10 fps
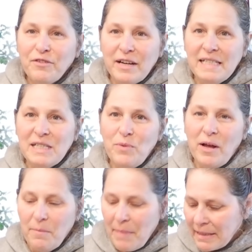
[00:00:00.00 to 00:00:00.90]
friends, and
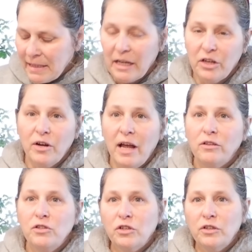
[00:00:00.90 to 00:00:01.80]
welcome back to Inner
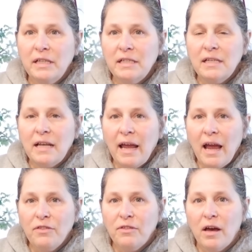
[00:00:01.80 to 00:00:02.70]
Health Journey.
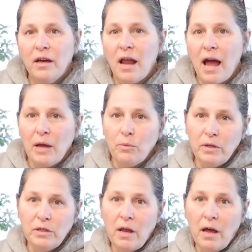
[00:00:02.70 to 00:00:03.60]
Today I thought I
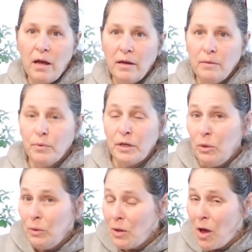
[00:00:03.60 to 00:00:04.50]
would bring
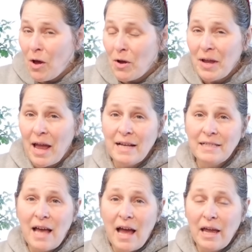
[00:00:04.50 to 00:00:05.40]
you along
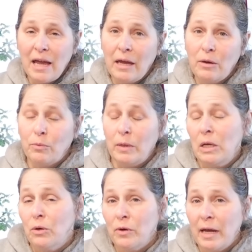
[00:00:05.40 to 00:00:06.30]
as I
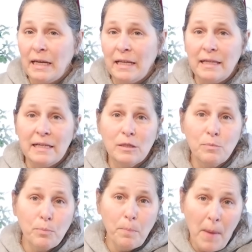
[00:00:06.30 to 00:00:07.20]
recreated this
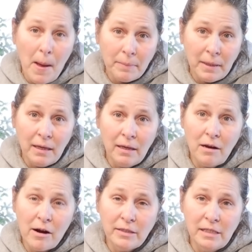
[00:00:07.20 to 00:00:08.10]

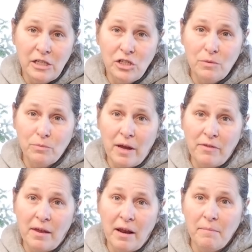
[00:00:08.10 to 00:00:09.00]
pumpkin artisan
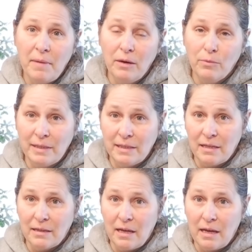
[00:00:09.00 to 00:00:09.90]
bread that I made
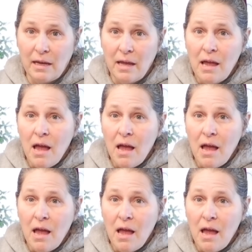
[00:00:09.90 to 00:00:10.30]
recently.